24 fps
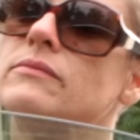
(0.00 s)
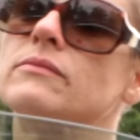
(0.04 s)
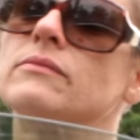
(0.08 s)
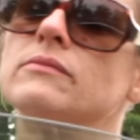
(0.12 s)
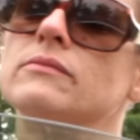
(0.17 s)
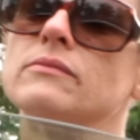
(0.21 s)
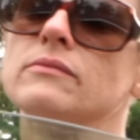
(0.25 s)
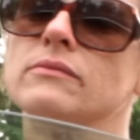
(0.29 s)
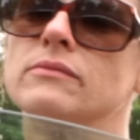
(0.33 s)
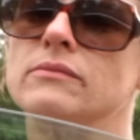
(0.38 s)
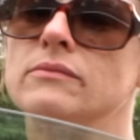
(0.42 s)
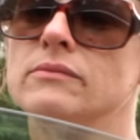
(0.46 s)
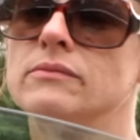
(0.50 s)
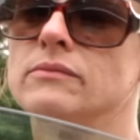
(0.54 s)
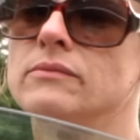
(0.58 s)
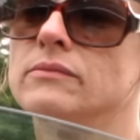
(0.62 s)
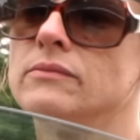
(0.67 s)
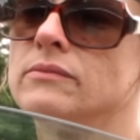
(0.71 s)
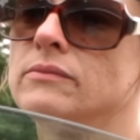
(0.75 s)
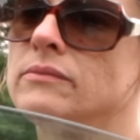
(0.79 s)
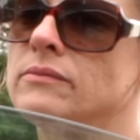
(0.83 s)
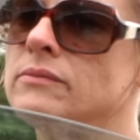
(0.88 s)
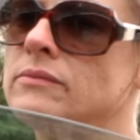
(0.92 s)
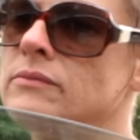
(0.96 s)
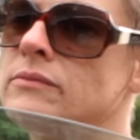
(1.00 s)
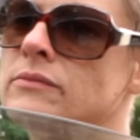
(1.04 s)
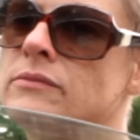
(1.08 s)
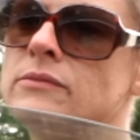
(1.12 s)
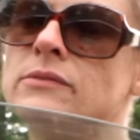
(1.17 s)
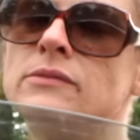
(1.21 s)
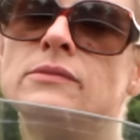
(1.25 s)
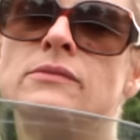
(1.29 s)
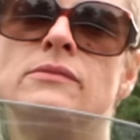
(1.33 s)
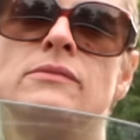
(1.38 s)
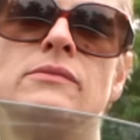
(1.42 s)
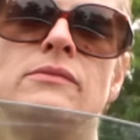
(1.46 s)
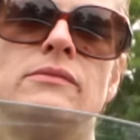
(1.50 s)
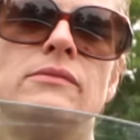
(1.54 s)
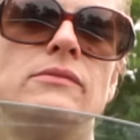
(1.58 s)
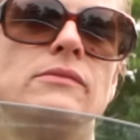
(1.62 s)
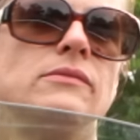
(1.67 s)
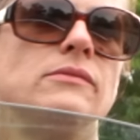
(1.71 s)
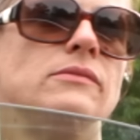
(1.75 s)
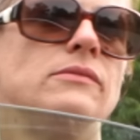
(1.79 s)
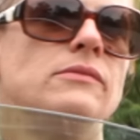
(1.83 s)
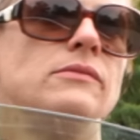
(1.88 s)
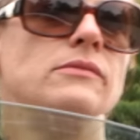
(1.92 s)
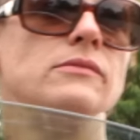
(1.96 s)
country. I do it all.
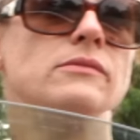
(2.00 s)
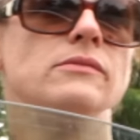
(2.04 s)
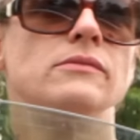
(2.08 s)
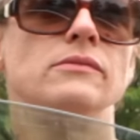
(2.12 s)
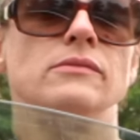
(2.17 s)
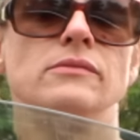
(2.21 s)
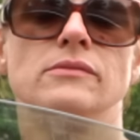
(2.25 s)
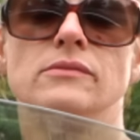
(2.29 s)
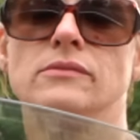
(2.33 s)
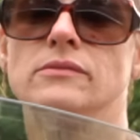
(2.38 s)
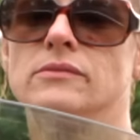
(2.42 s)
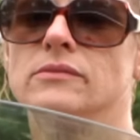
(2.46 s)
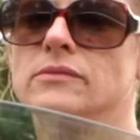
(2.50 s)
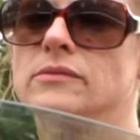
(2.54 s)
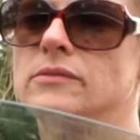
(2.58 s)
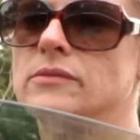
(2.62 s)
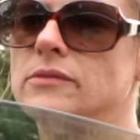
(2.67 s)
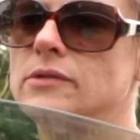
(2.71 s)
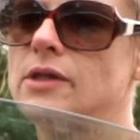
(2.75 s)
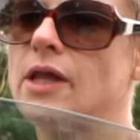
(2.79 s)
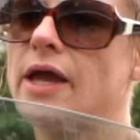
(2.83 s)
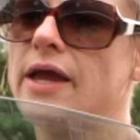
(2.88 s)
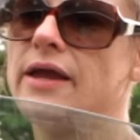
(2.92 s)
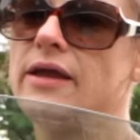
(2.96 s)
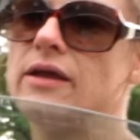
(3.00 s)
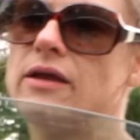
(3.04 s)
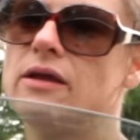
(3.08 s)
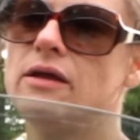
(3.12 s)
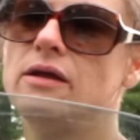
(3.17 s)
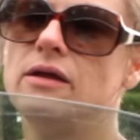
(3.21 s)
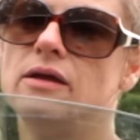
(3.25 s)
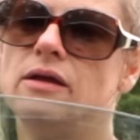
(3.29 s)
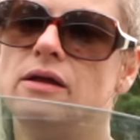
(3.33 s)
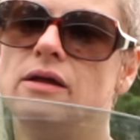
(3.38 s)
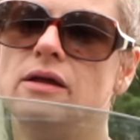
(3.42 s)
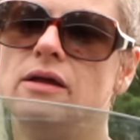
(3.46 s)
I'm a poet.